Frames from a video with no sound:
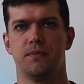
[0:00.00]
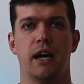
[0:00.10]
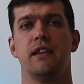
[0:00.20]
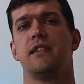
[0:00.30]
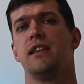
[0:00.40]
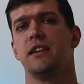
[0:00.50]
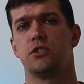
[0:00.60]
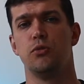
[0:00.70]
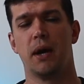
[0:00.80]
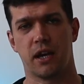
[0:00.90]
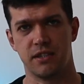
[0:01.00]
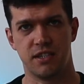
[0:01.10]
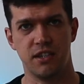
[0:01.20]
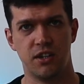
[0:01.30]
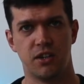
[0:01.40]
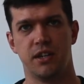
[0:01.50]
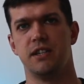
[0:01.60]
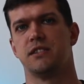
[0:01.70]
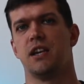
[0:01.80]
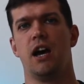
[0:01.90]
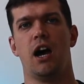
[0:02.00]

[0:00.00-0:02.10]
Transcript: Other things you may consider is